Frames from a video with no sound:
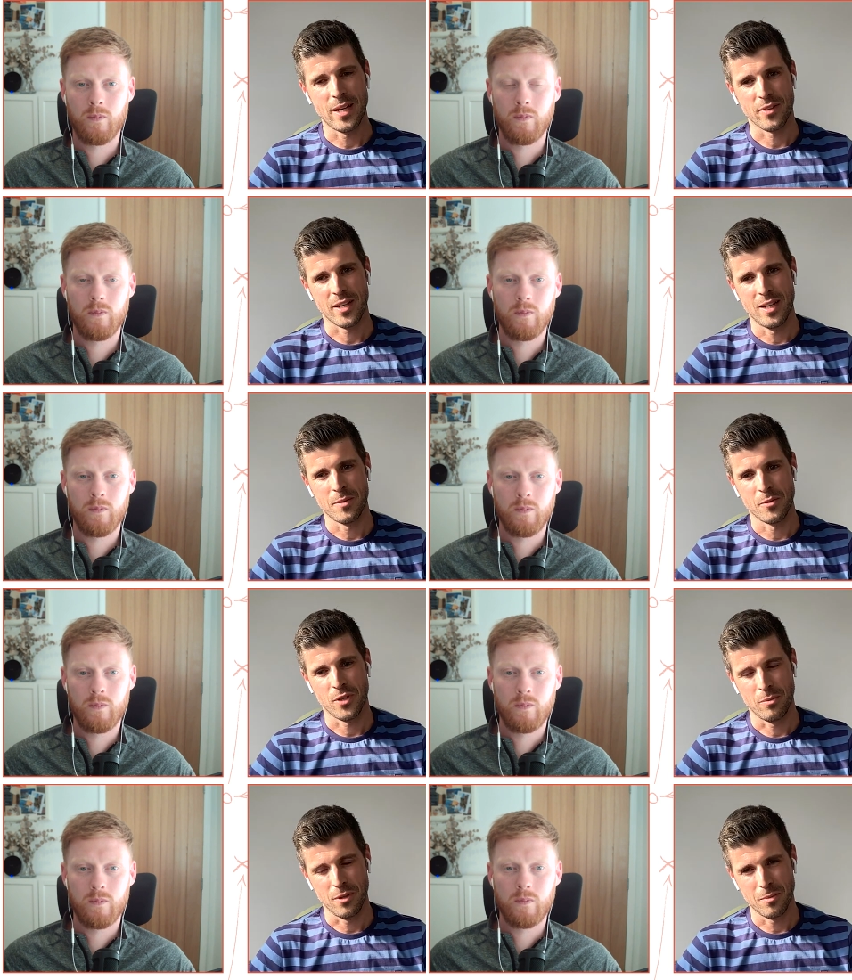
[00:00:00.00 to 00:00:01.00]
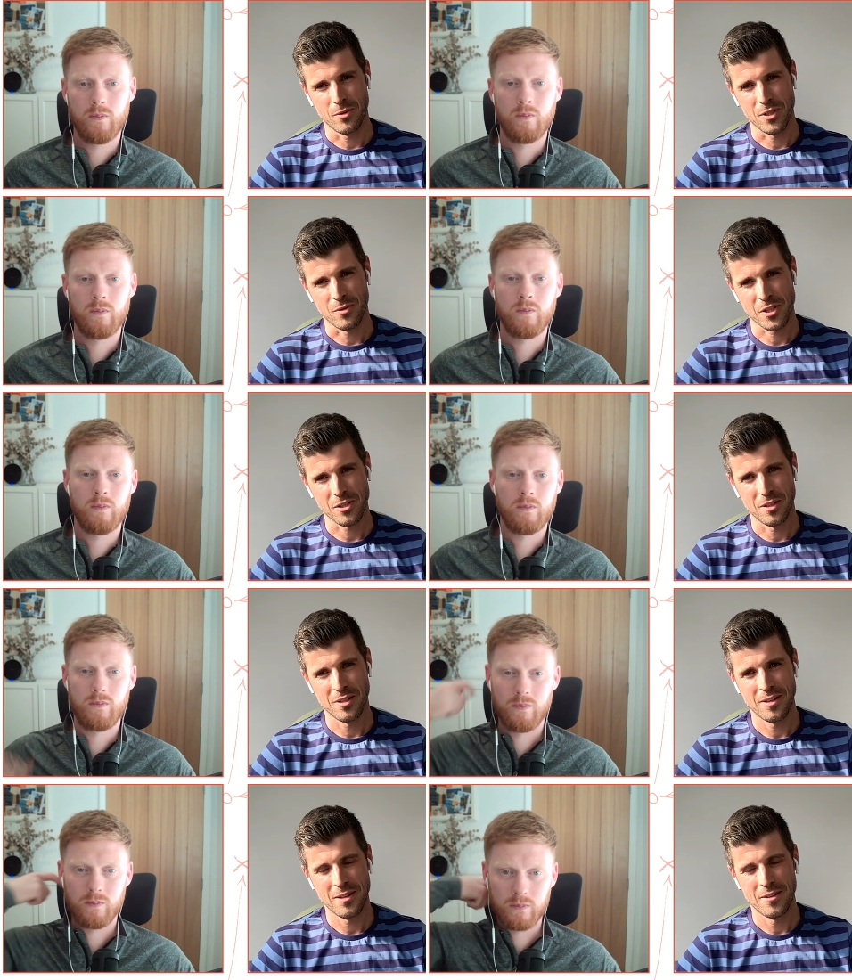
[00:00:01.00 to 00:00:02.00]
Speaker 1: and if I can't help them, try and point them in the right direction.
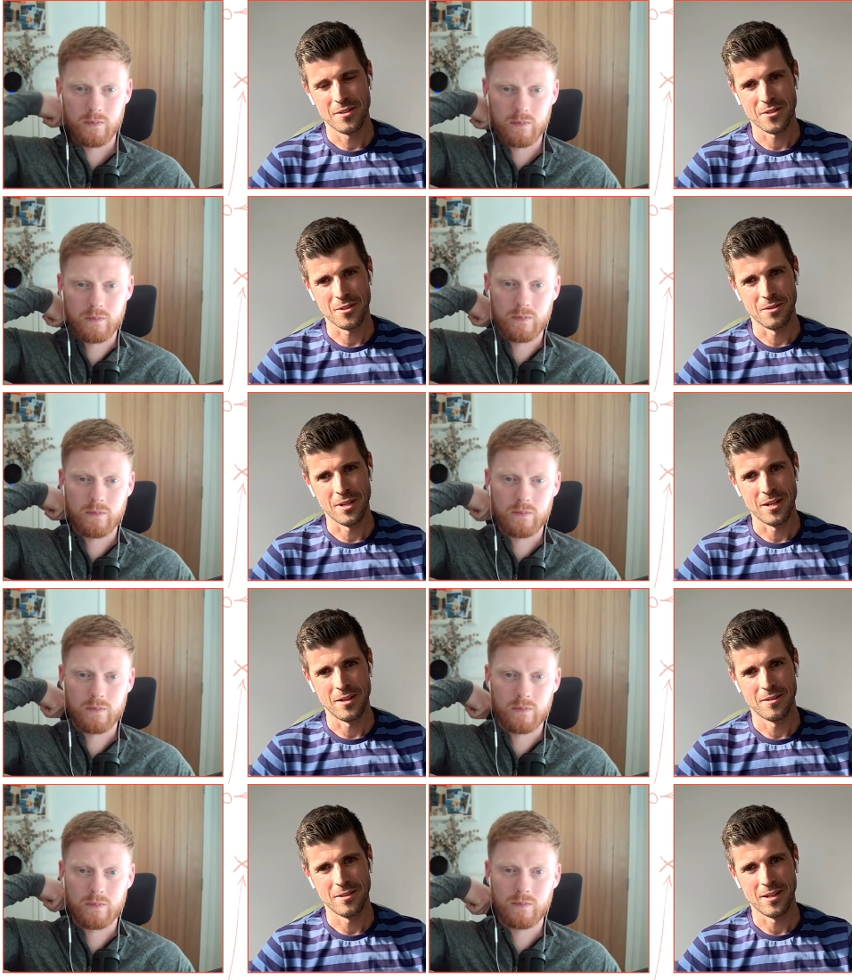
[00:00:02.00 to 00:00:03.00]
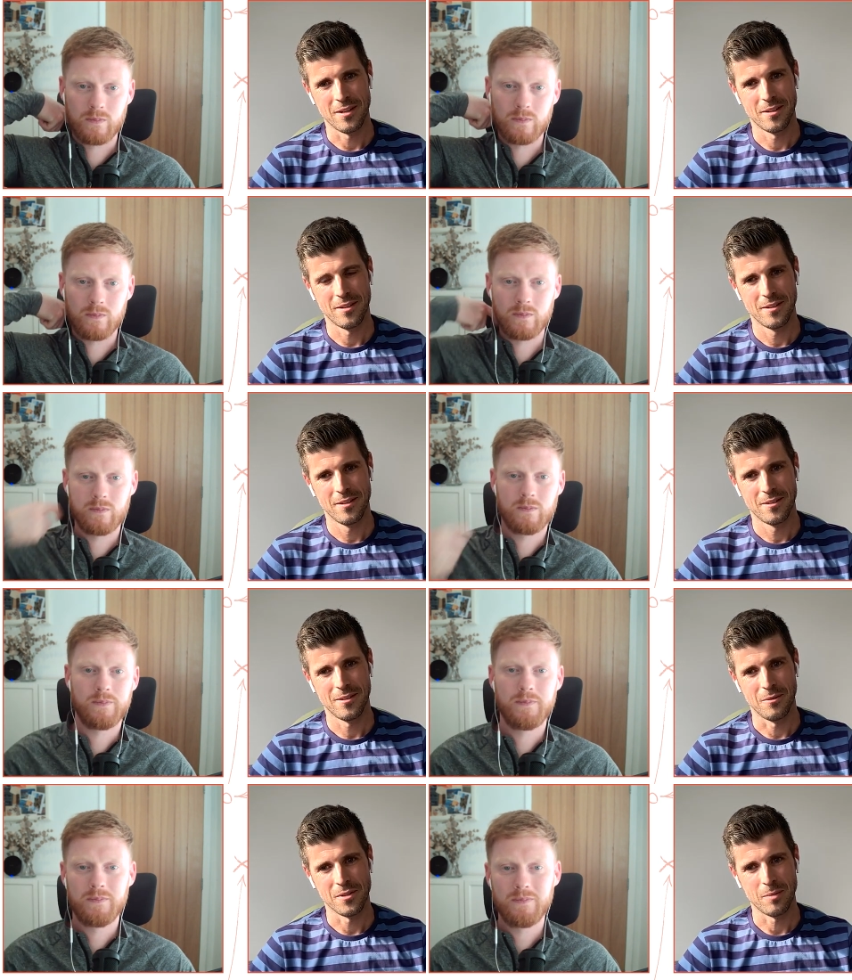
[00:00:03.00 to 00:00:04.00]
So uh, yeah,
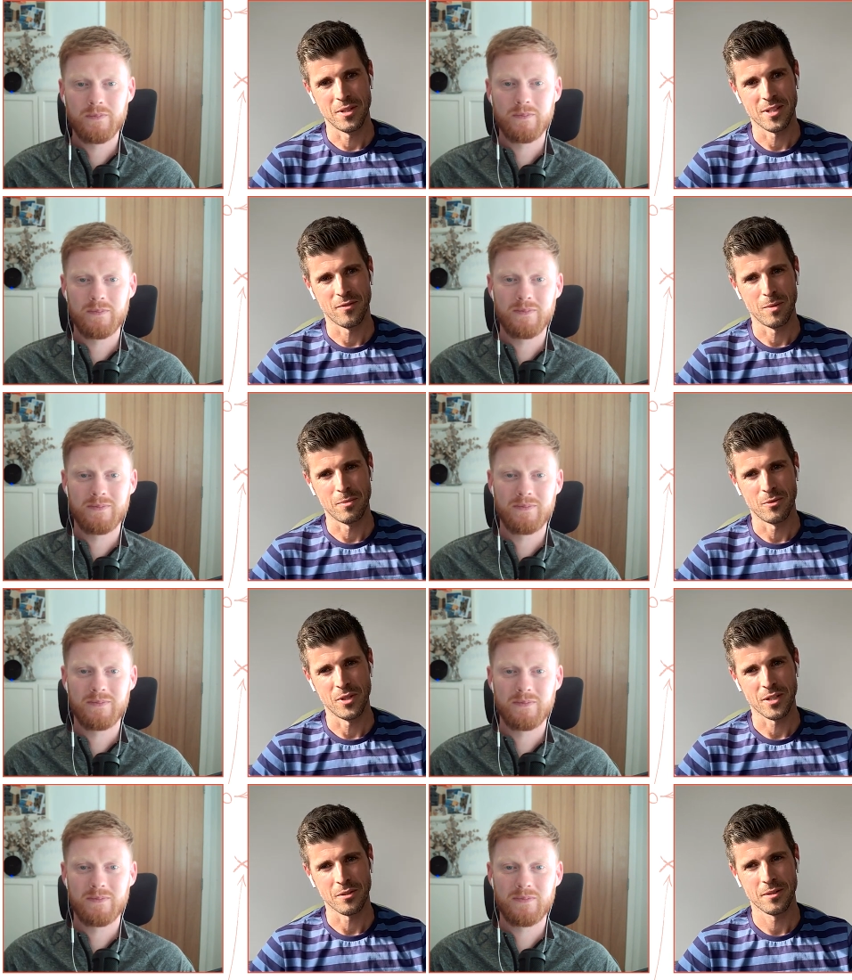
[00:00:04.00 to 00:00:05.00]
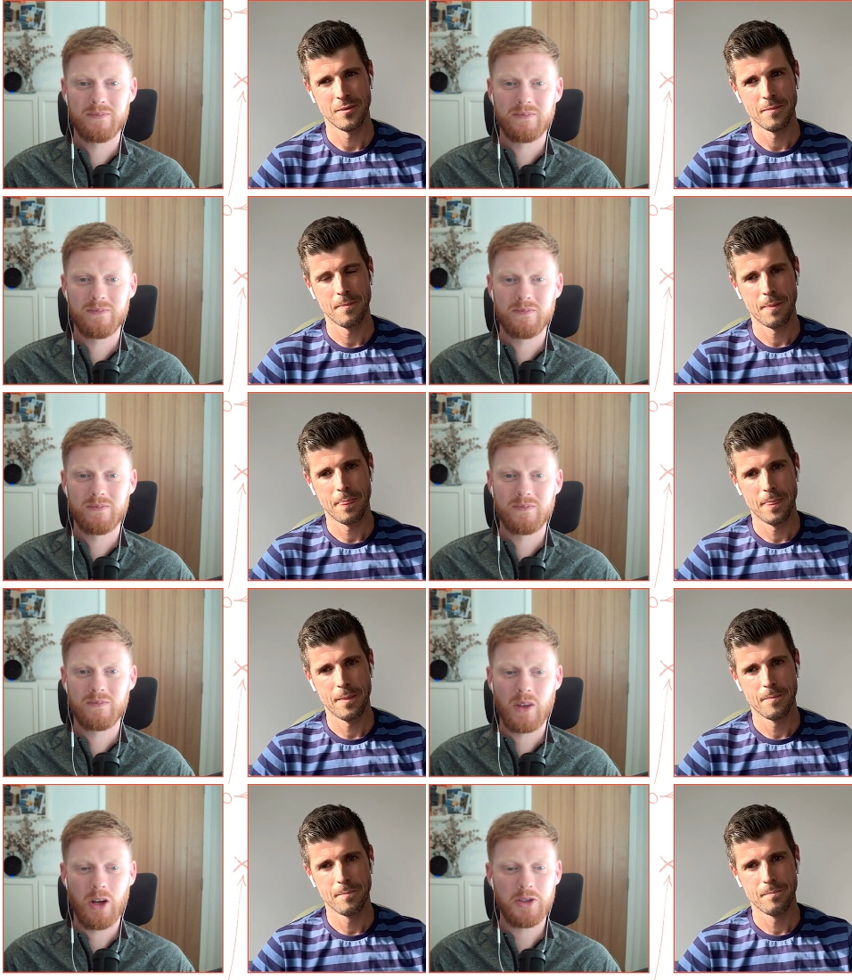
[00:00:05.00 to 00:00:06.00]
always happy to, for people to reach out.
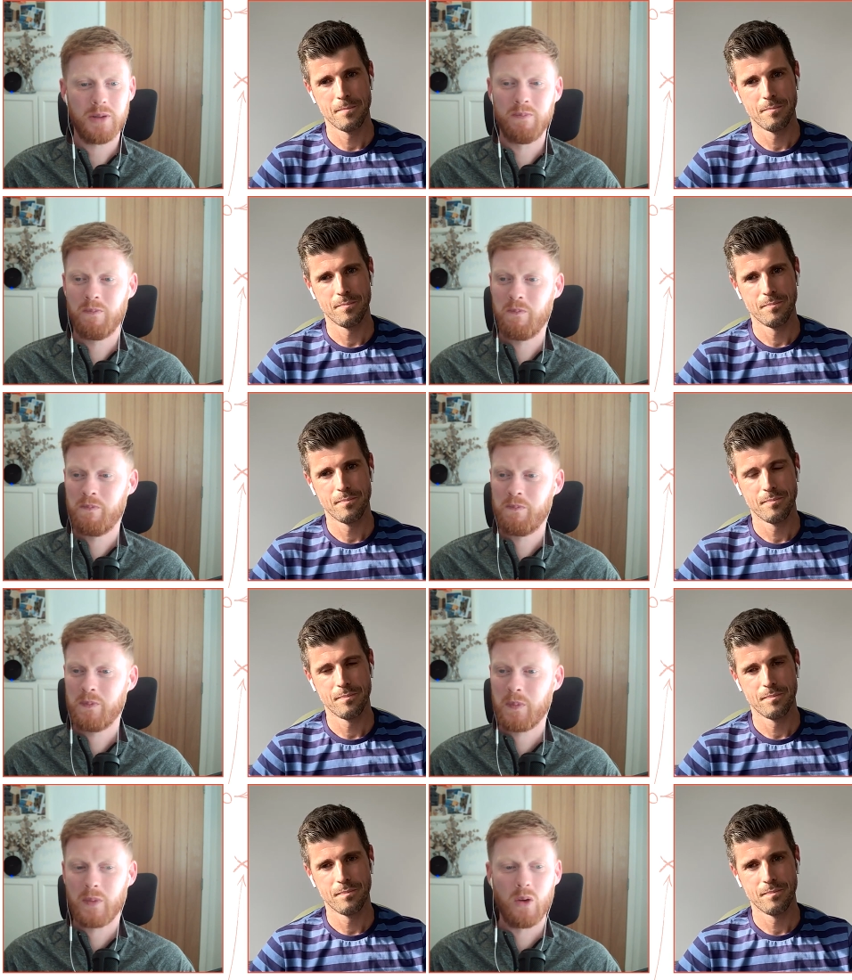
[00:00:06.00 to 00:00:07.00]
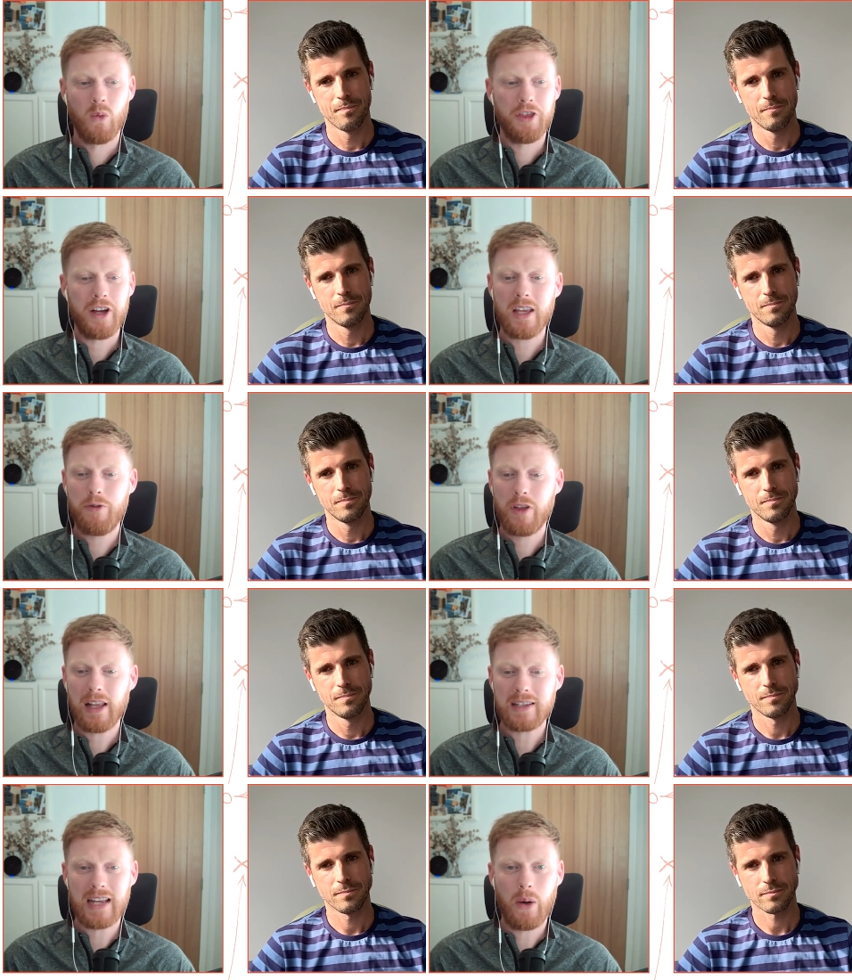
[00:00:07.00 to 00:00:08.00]
Speaker 2: Awesome. Well, thank you for the
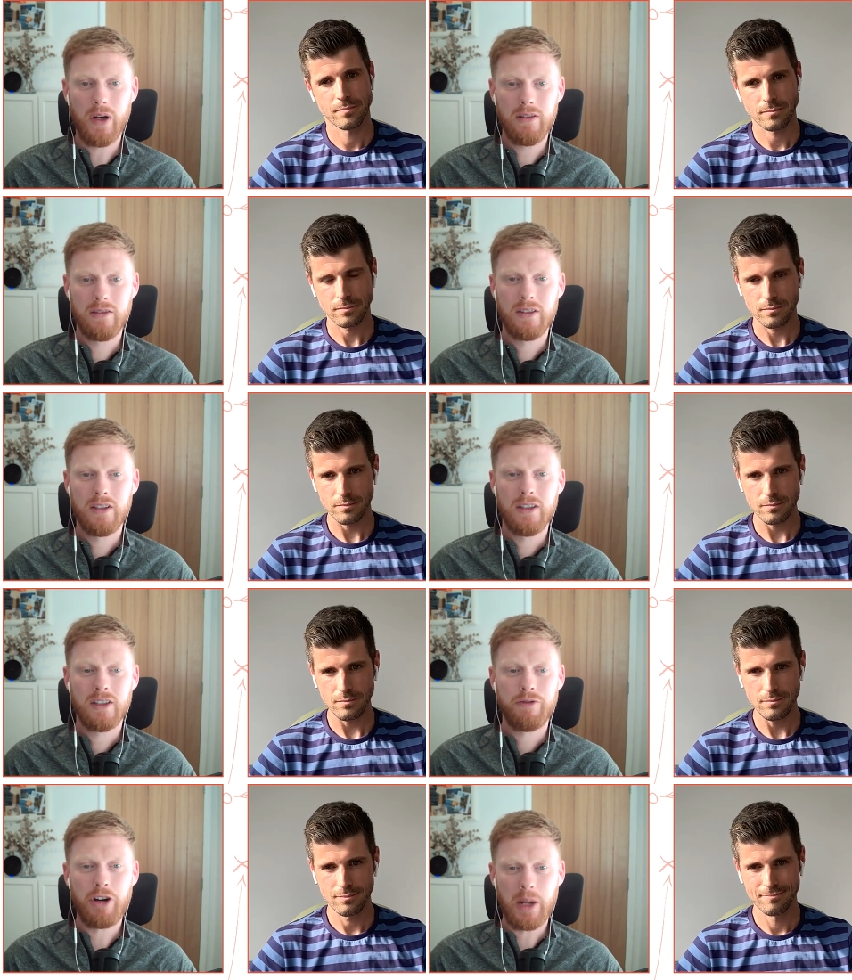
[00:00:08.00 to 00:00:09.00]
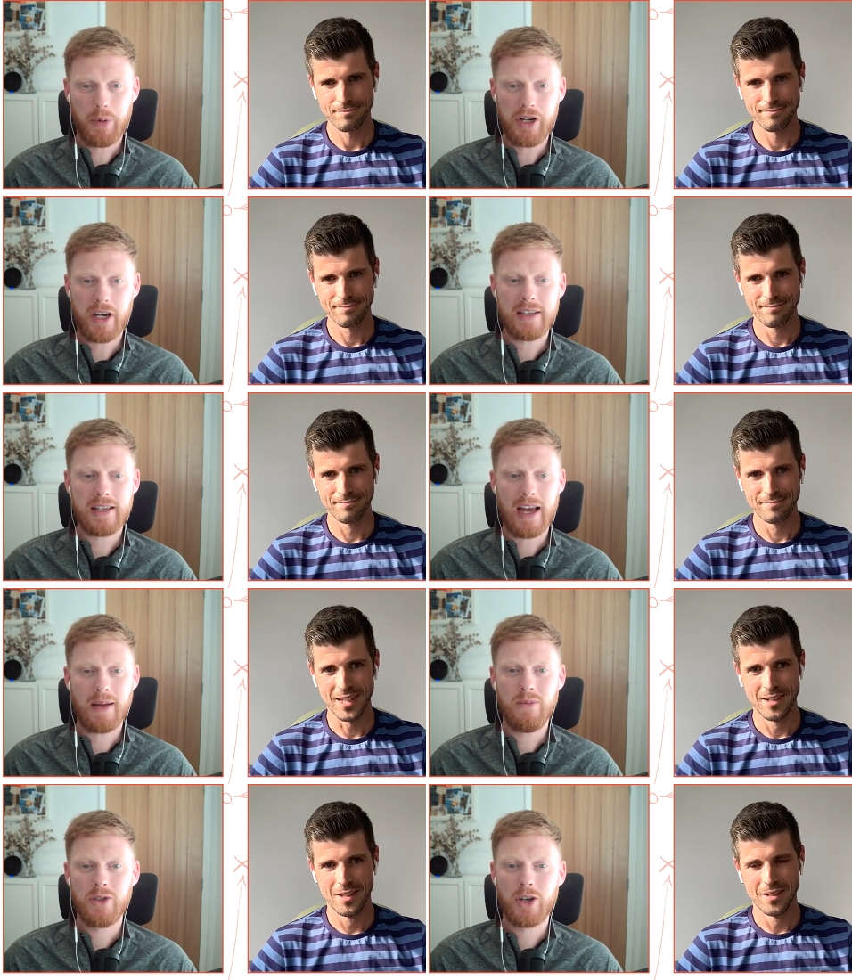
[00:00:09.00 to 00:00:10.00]
last hour. Really appreciate your
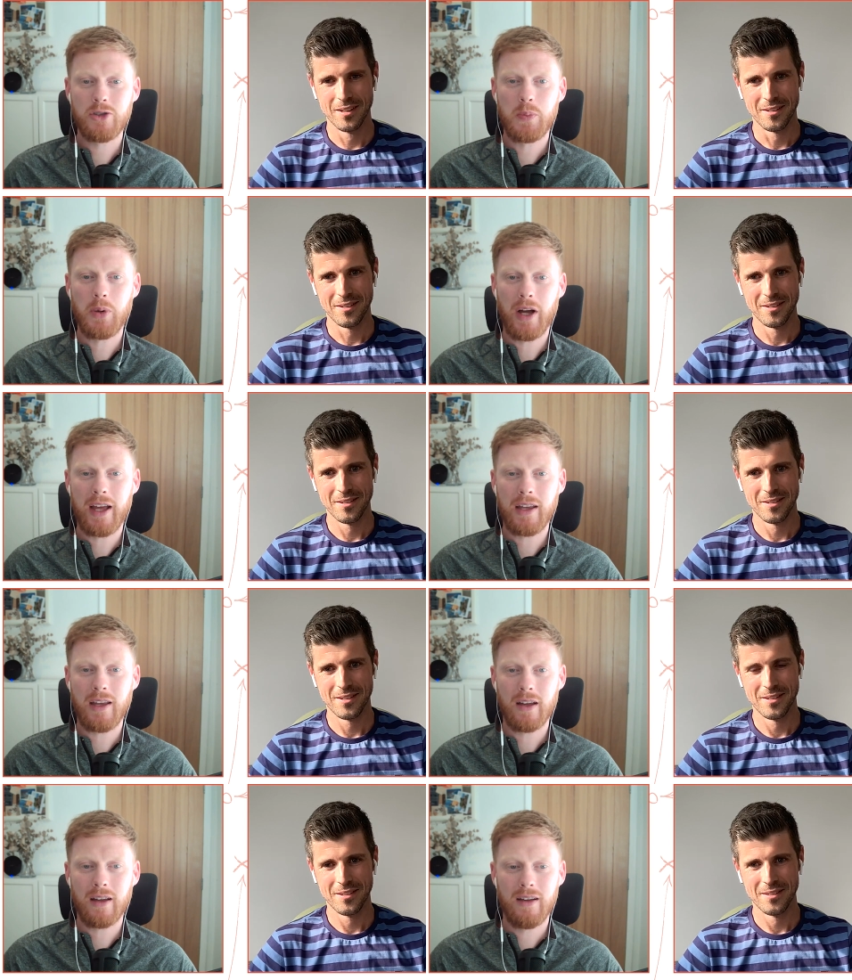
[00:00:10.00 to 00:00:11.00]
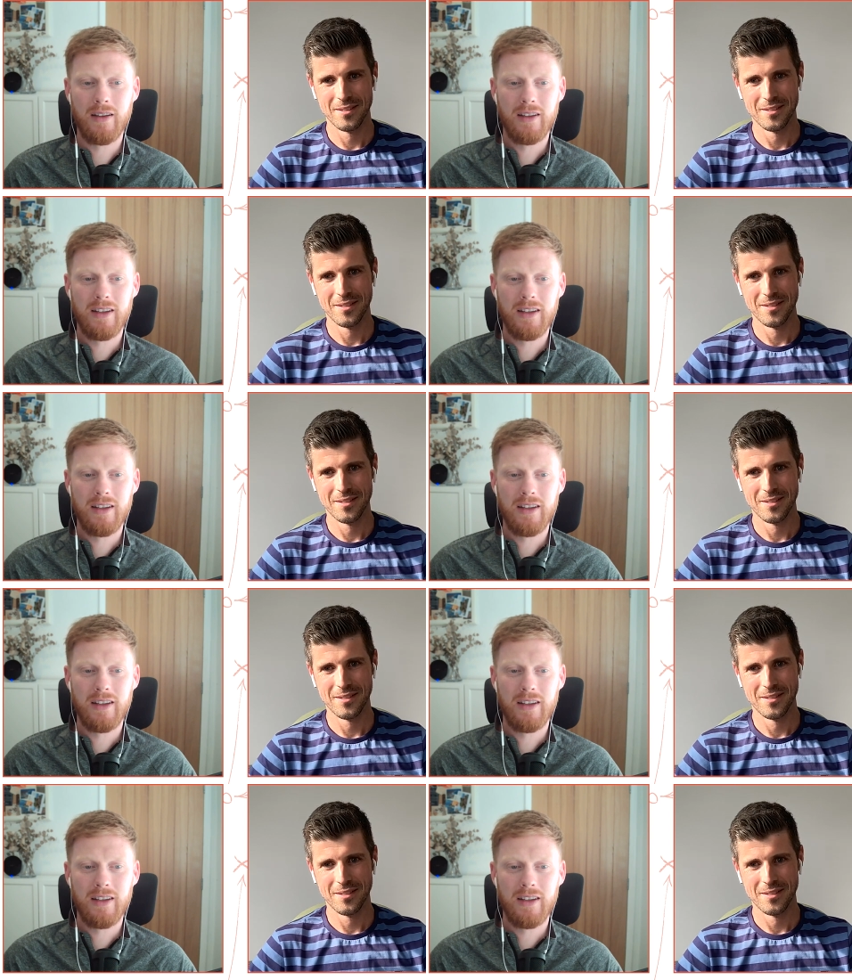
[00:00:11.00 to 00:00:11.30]
time. It's good to put a uh,